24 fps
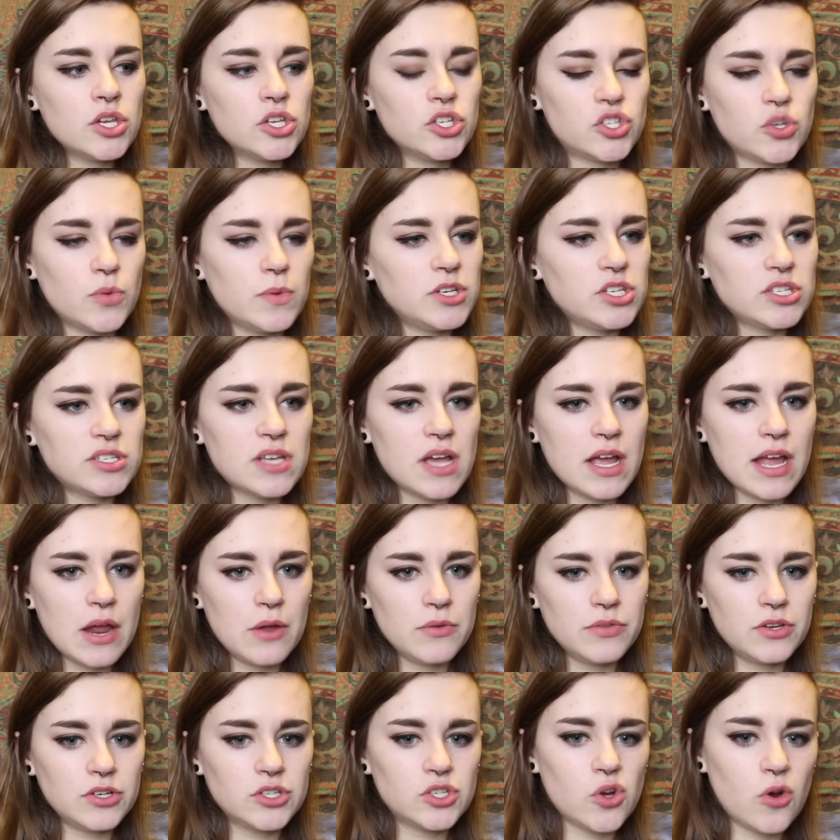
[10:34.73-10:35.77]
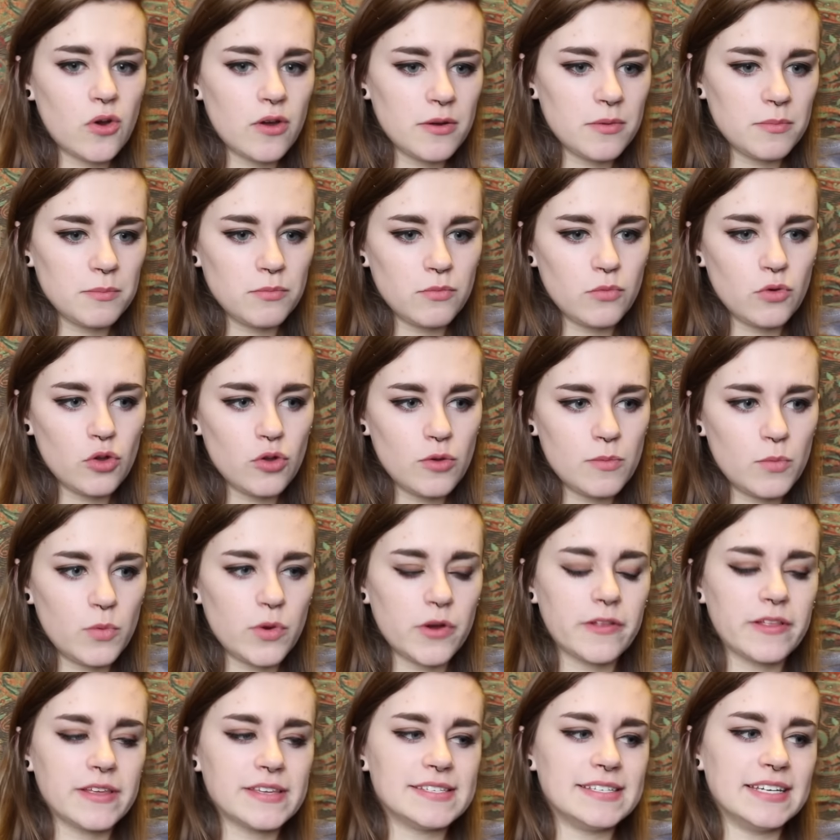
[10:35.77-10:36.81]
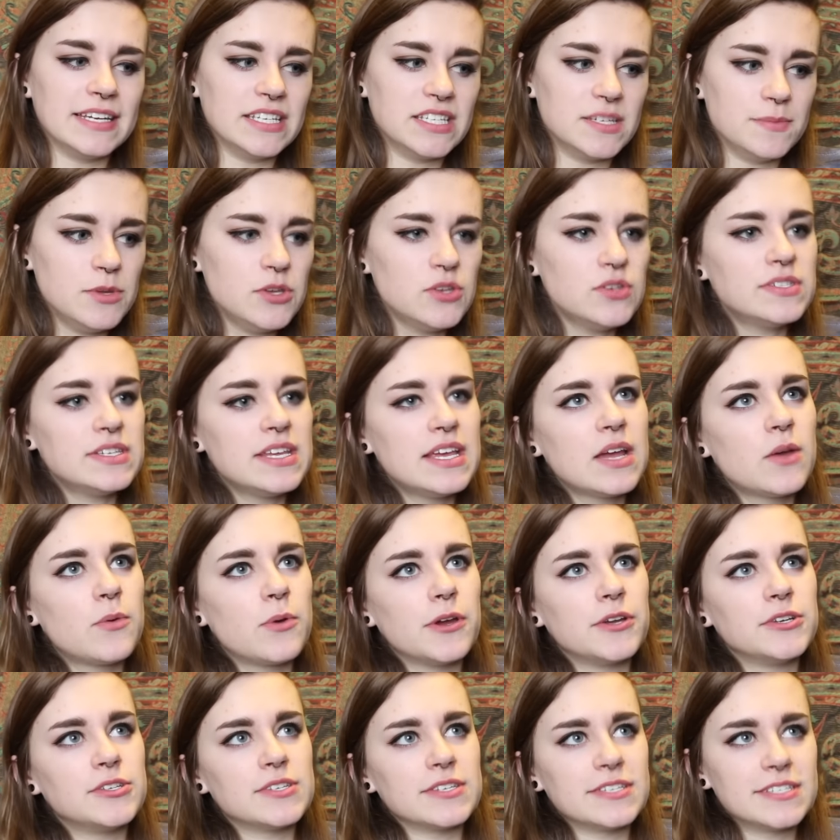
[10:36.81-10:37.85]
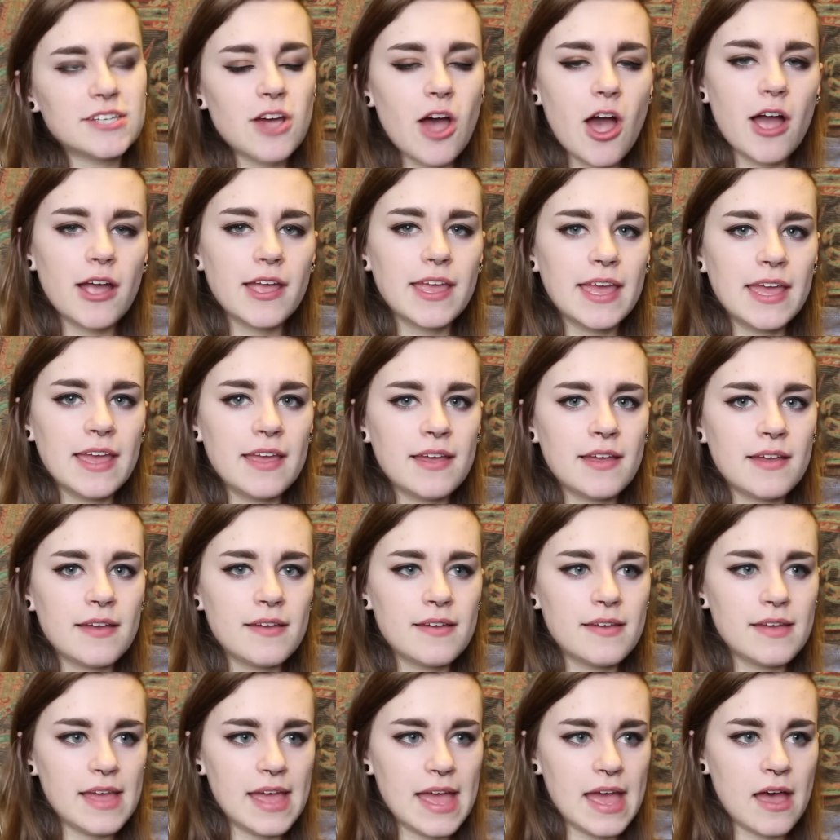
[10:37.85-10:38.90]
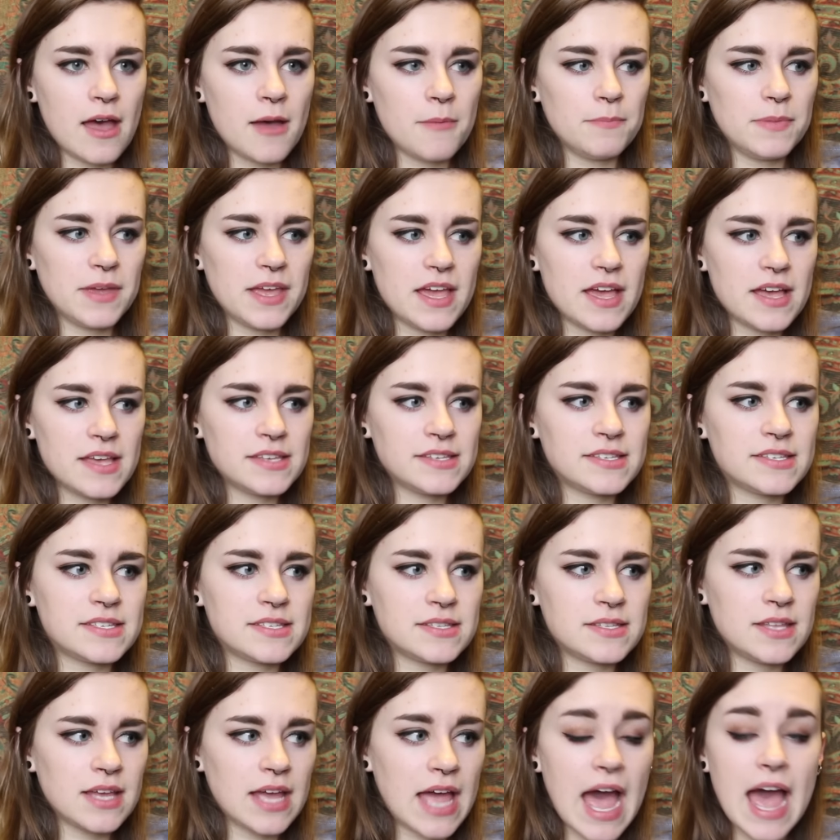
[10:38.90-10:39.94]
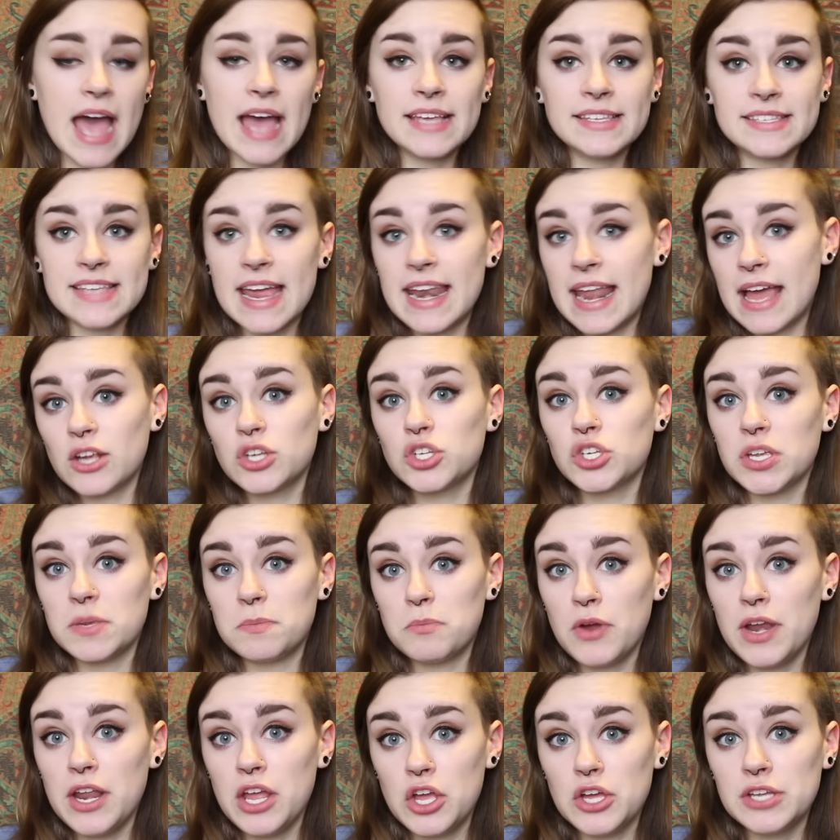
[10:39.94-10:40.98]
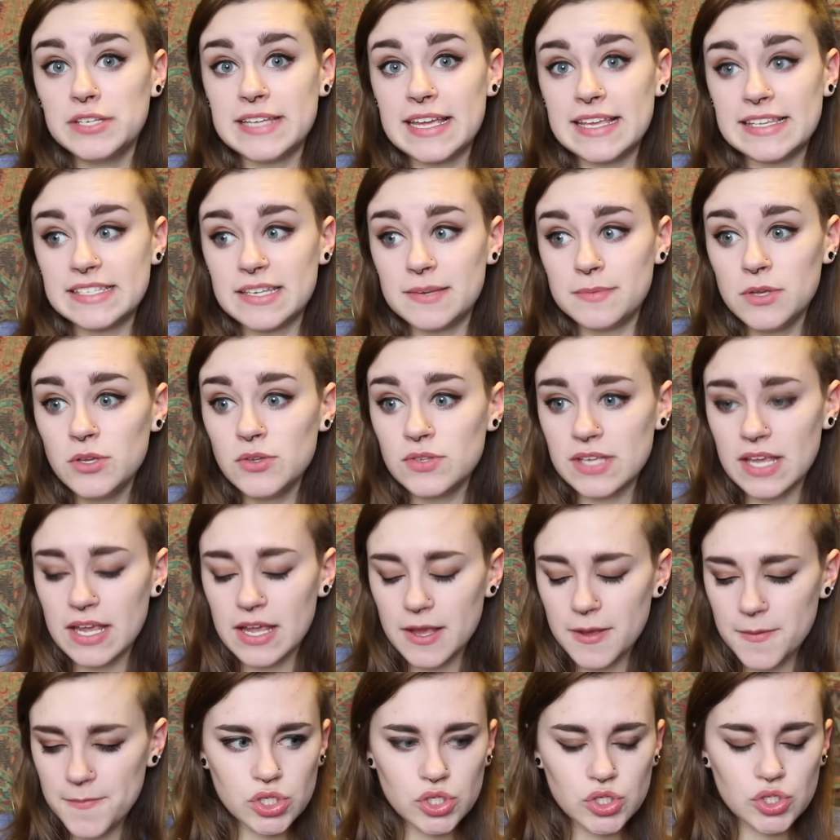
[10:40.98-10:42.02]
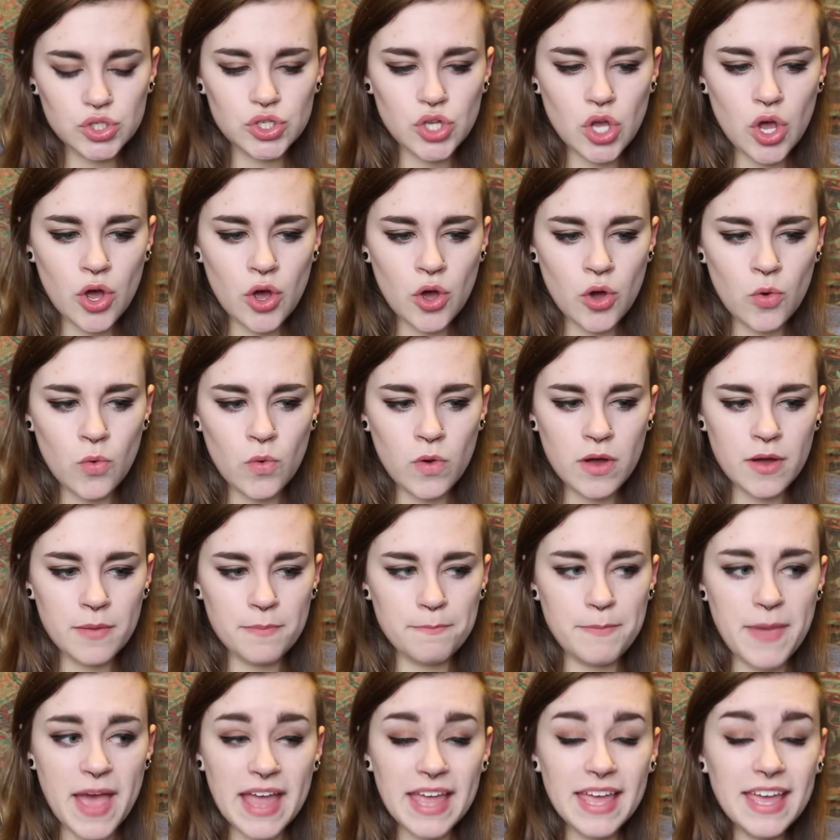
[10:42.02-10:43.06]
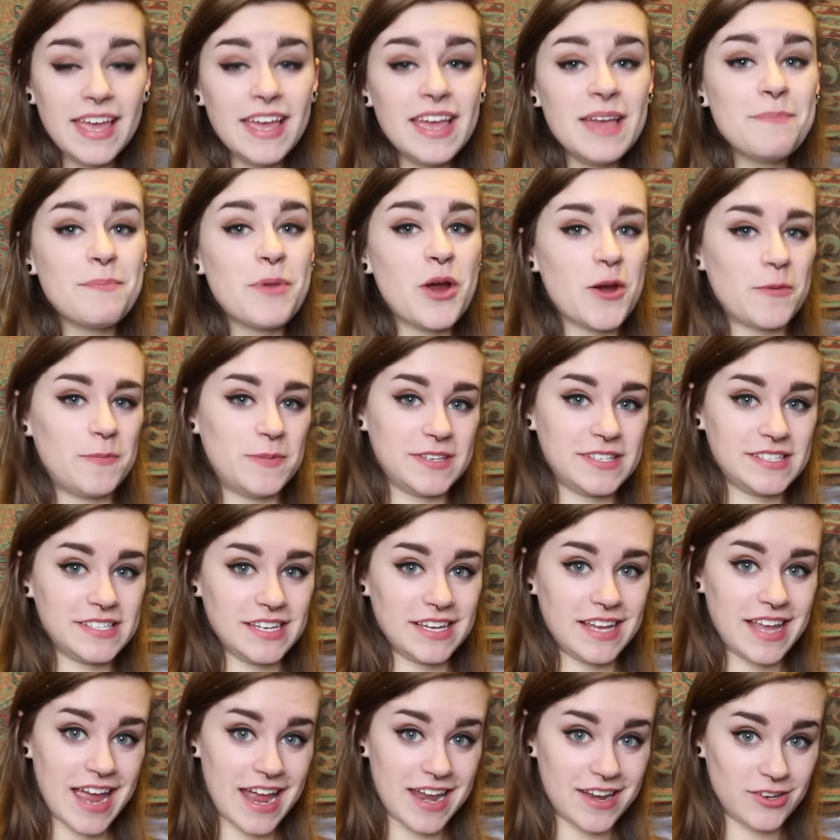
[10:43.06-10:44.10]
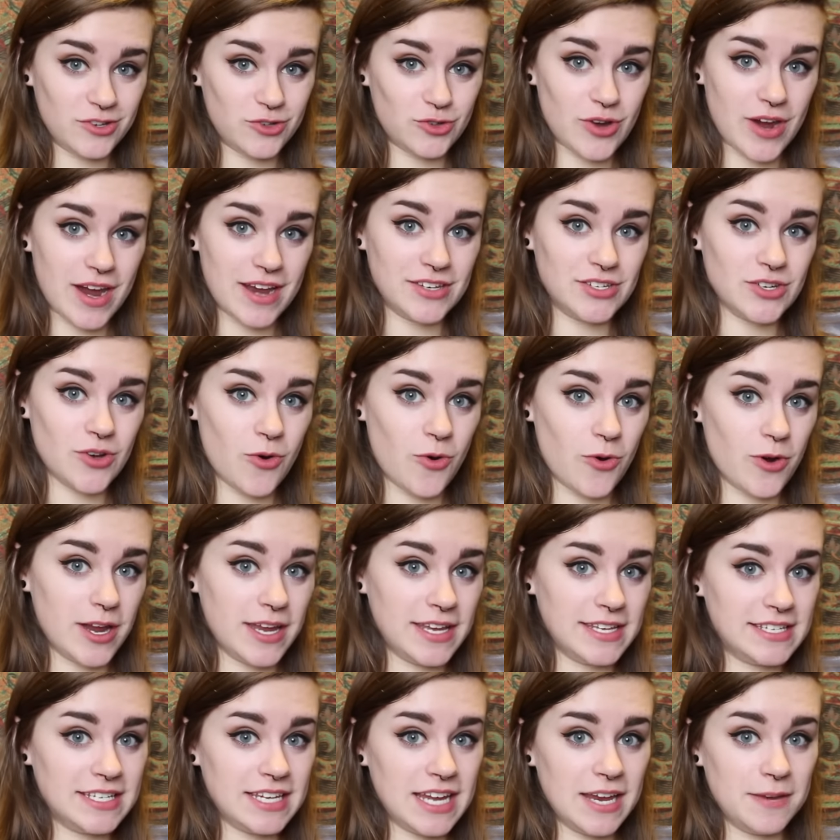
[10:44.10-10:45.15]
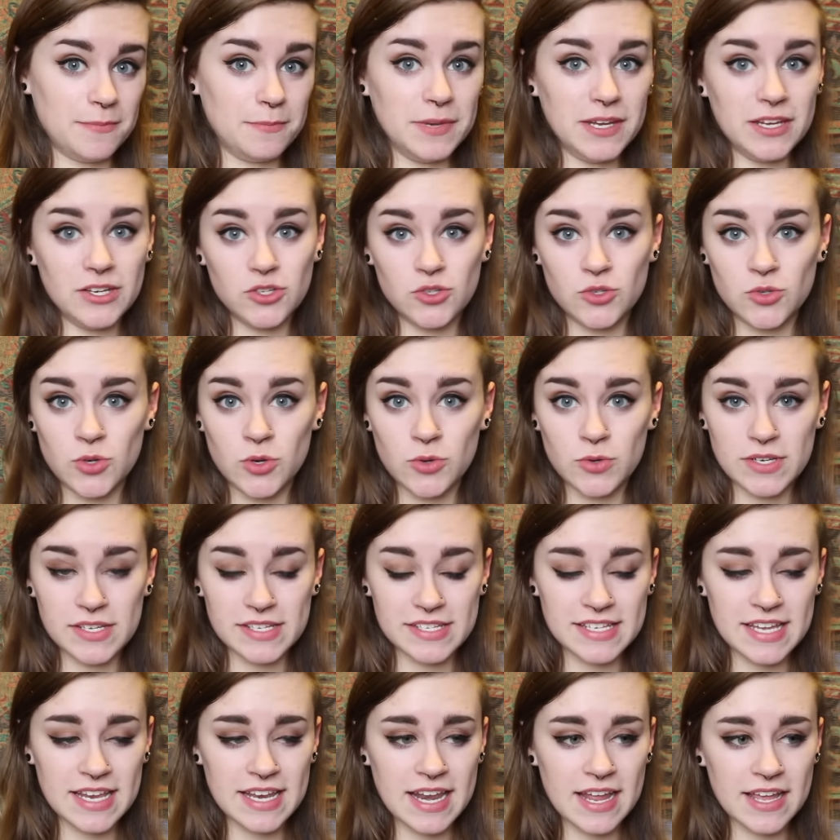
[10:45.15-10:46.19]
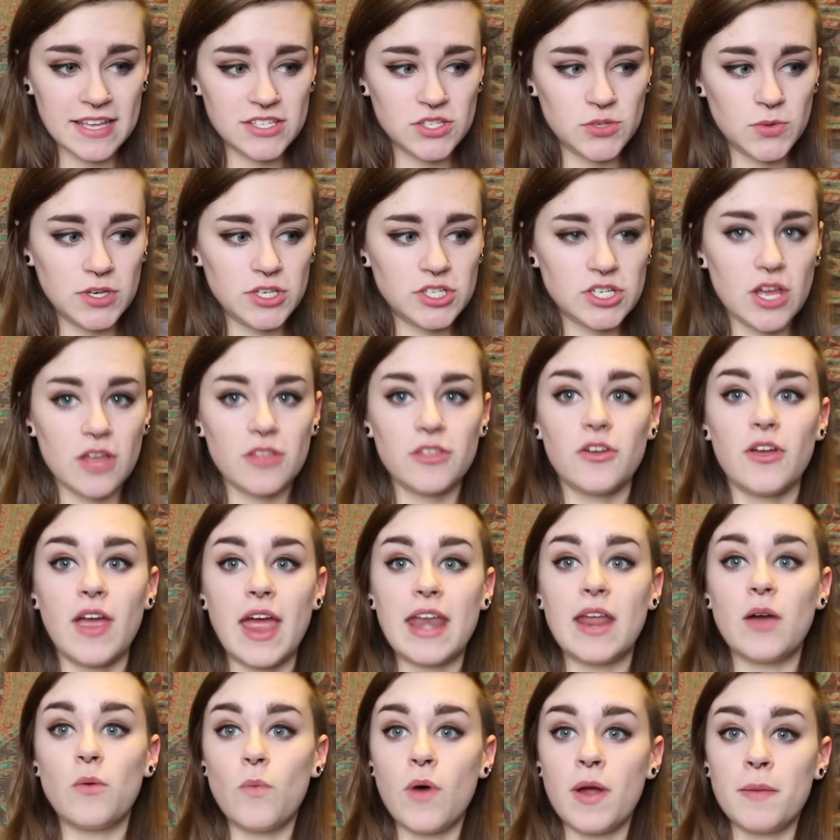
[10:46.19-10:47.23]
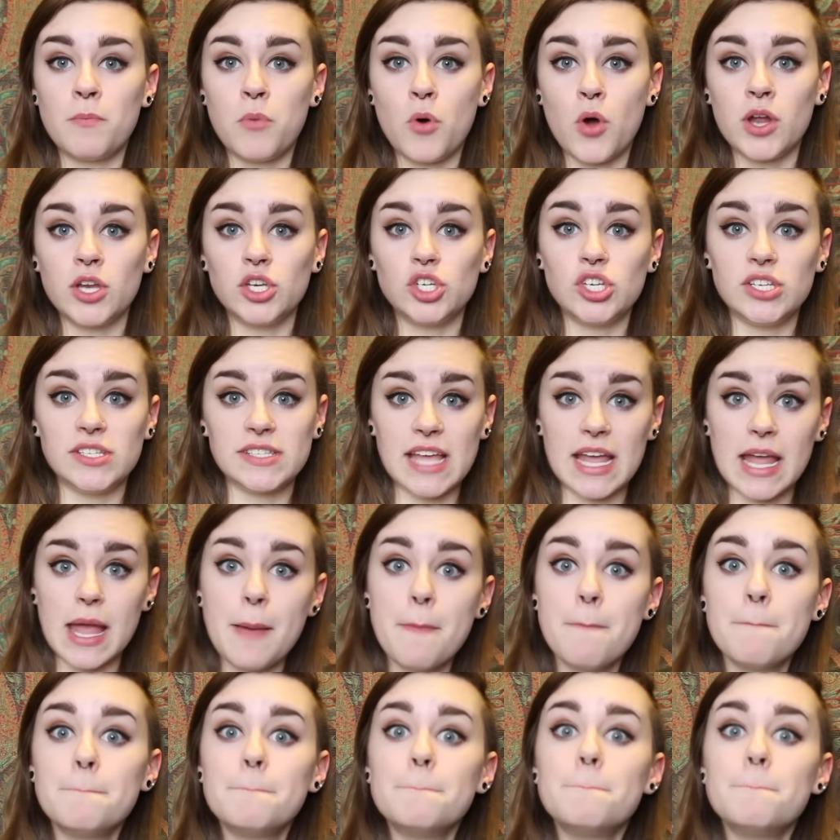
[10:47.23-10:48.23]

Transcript: So we just hung out their dorm room, we were listening to music, we were just talking um, because the guys had actually pretty good taste in music. So Becky purposely kind of tried to orientate me and Drew to sit next to each other and at one point she's like,